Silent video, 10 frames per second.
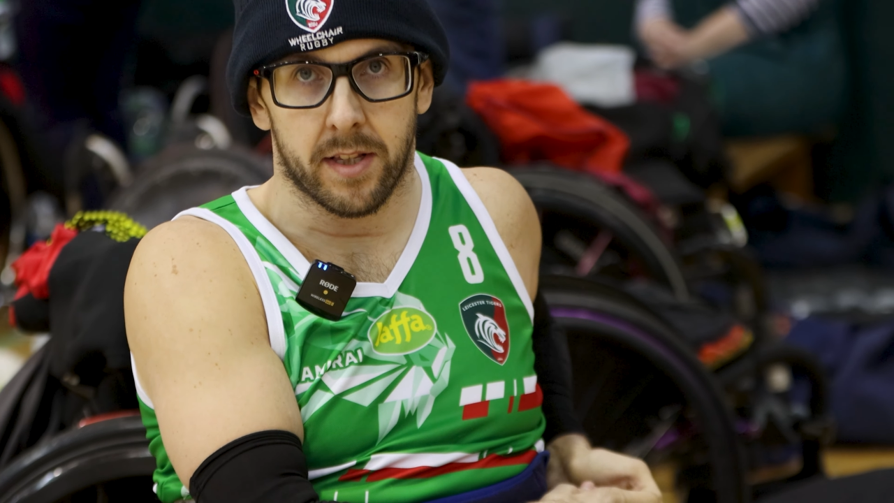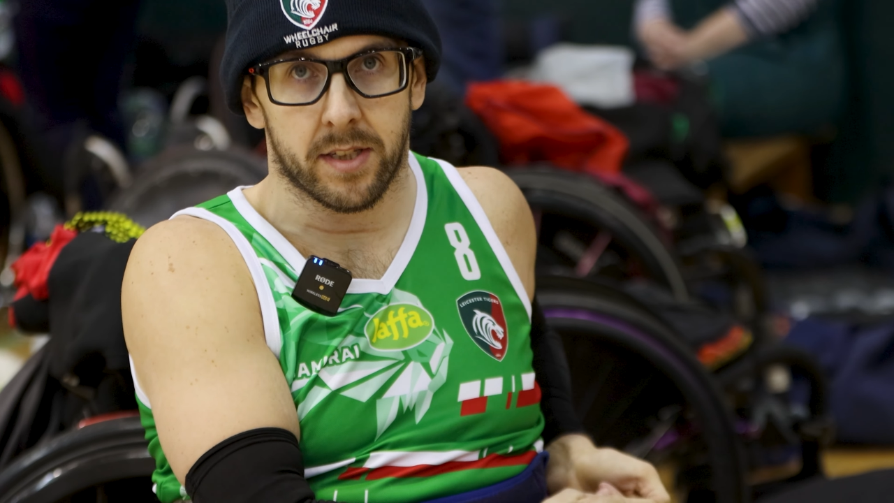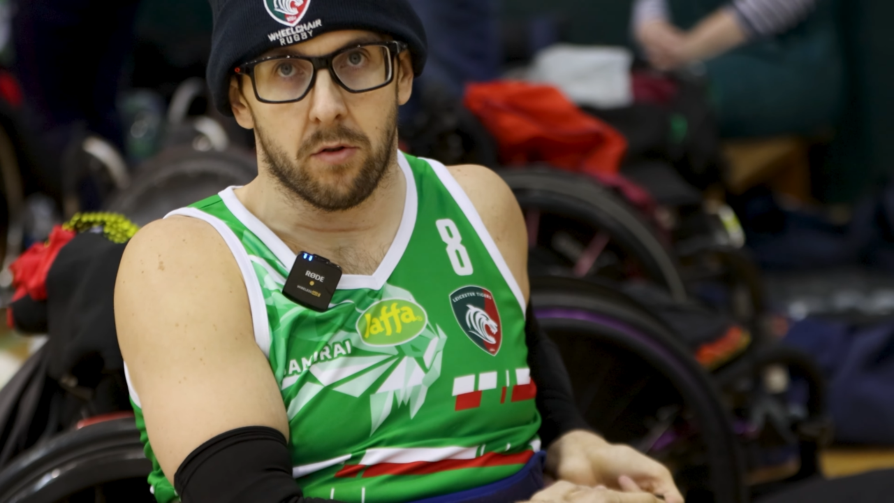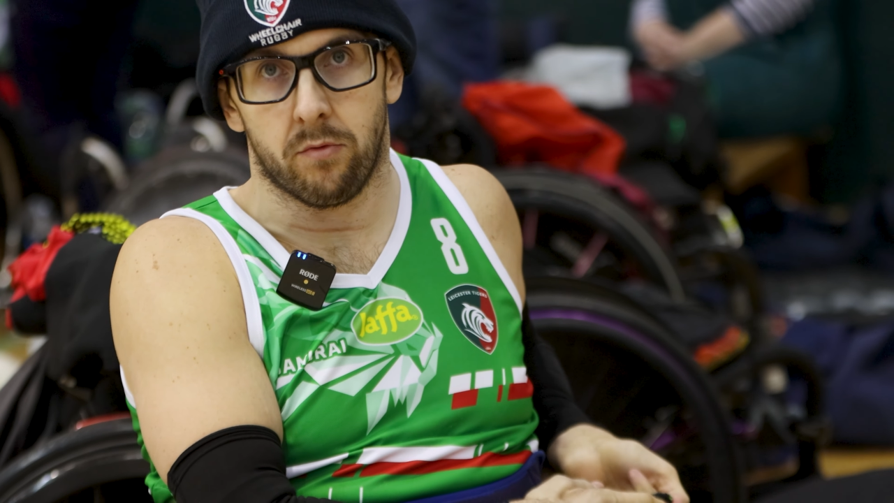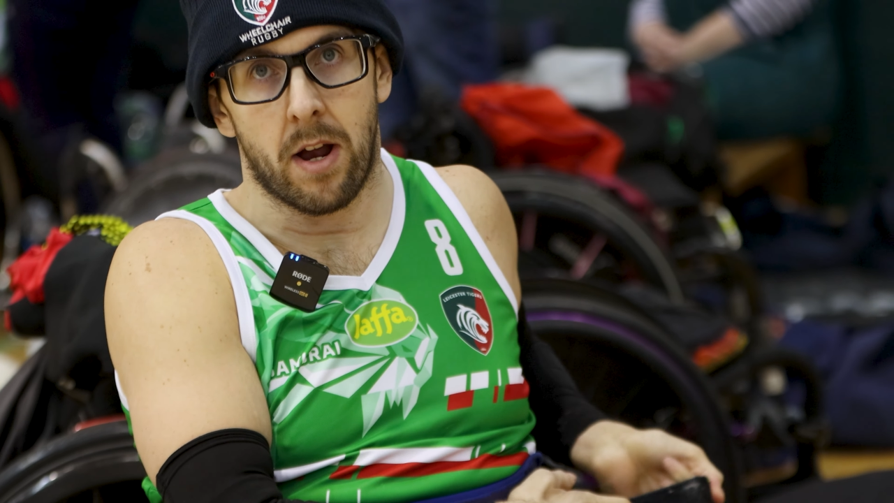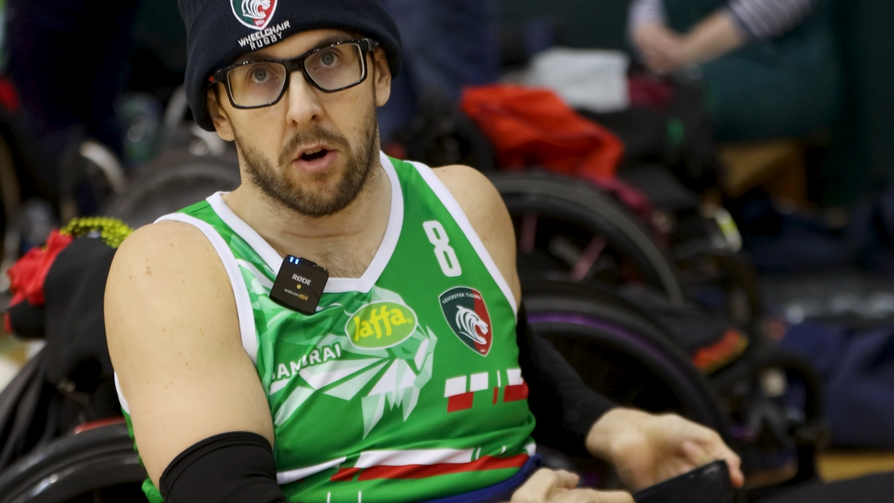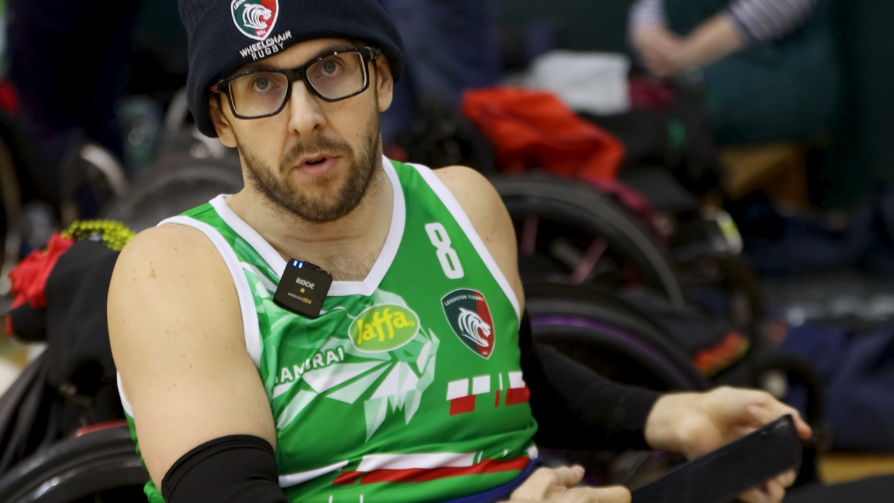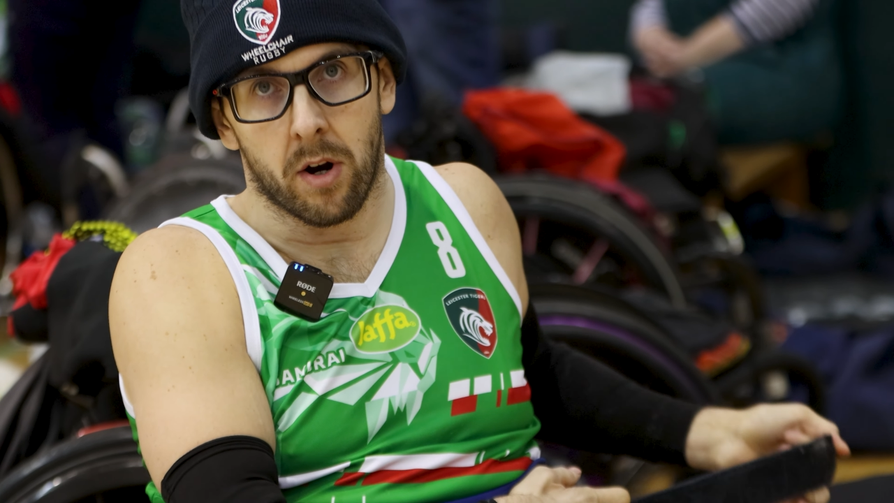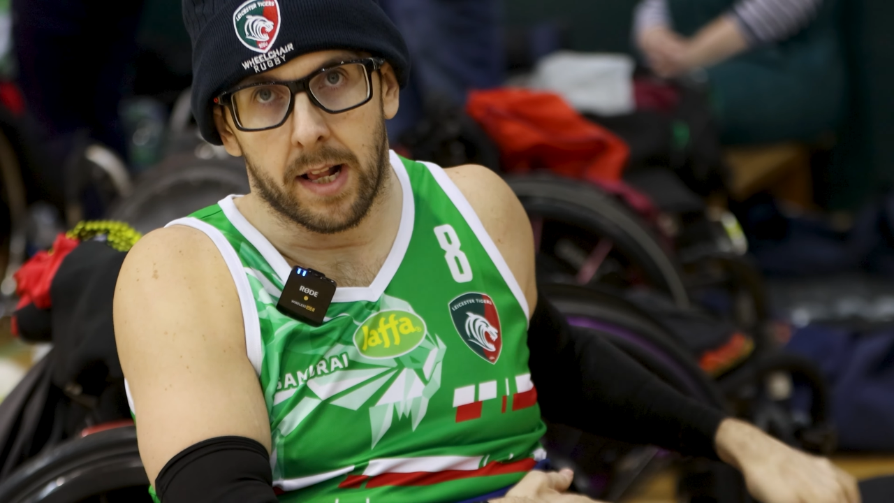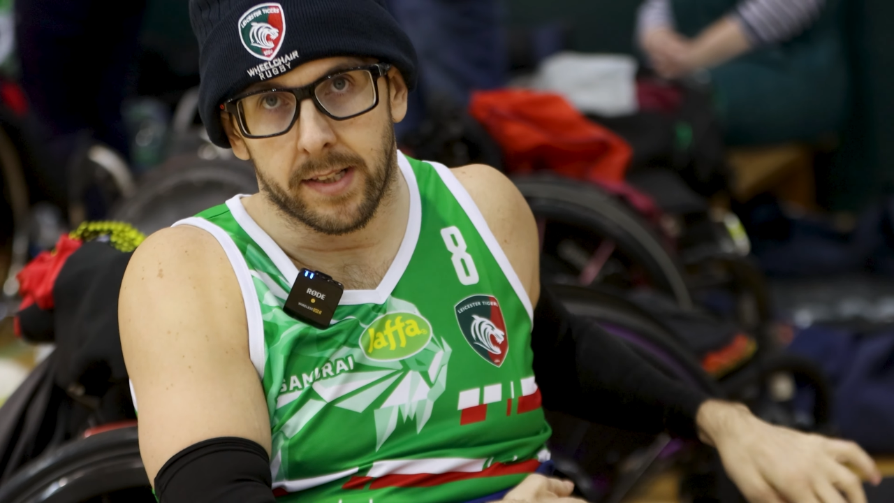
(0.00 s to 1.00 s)
There's no right or
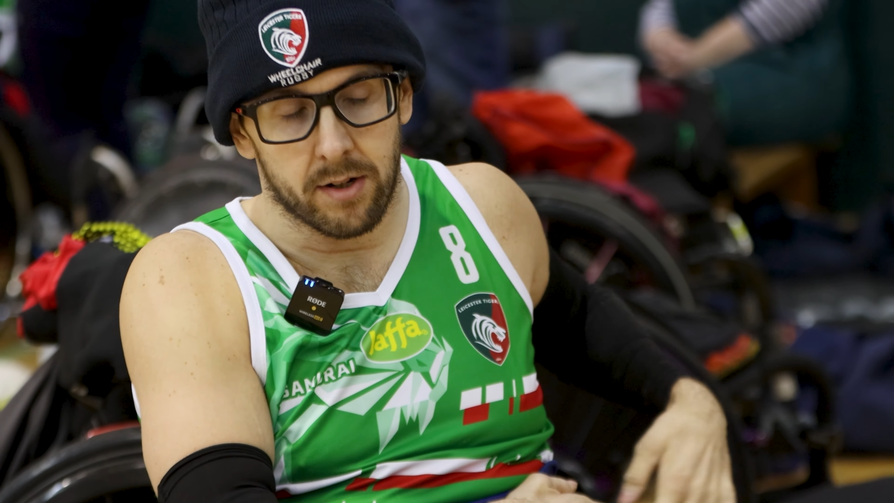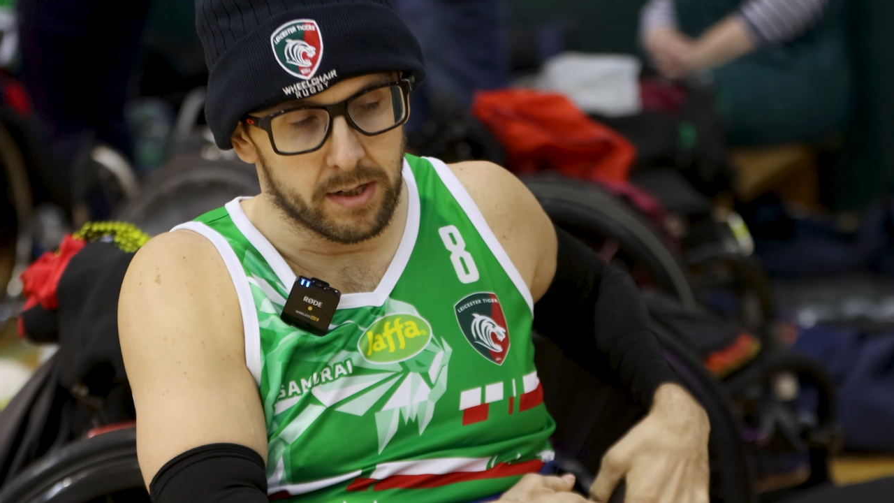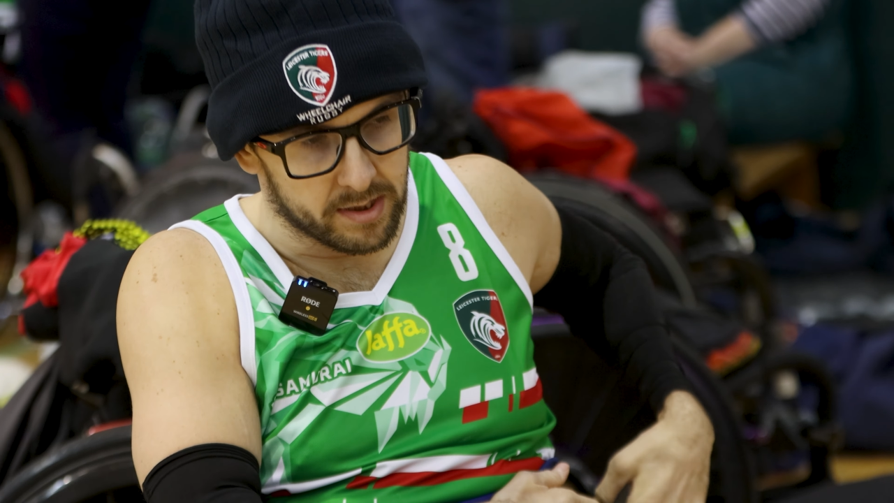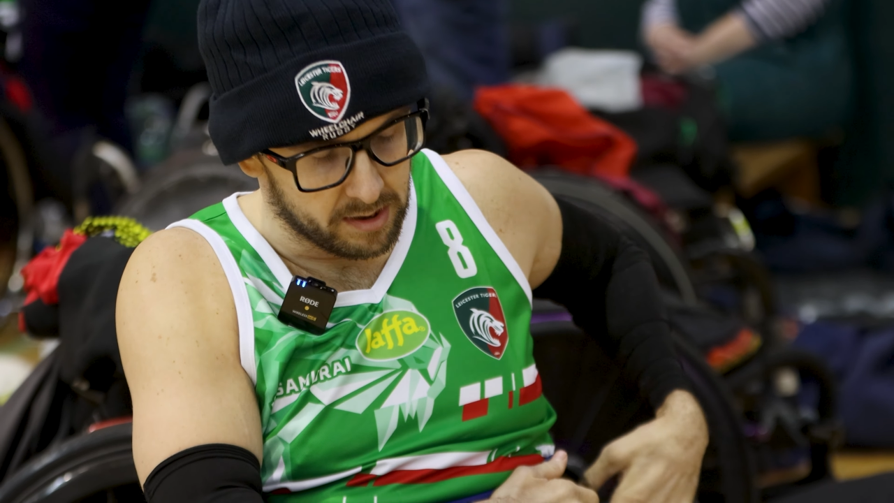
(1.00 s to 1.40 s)
wrong answer as